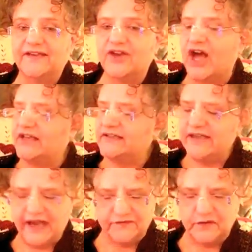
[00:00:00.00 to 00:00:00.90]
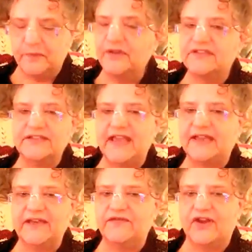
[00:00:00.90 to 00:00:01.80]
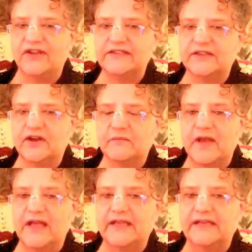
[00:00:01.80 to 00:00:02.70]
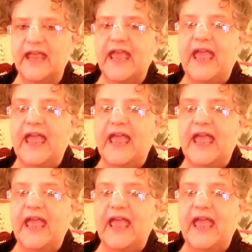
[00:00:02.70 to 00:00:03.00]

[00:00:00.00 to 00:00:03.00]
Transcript: God never puts negative thoughts in our mind.